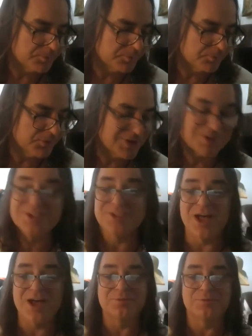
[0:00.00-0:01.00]
This is
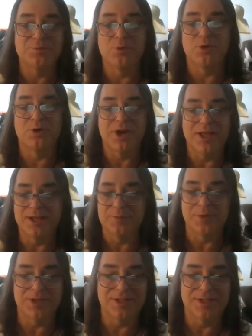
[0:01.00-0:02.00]
not for
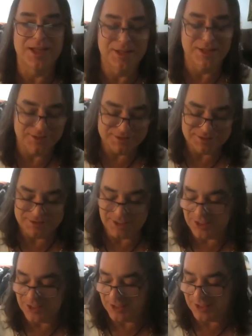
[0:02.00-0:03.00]
anybody that is
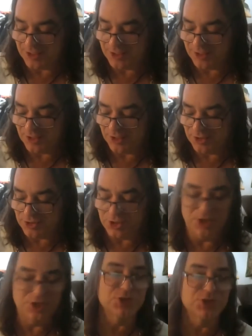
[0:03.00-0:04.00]
a
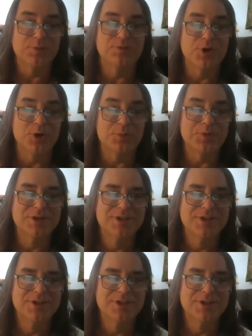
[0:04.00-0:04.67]
germaphobe.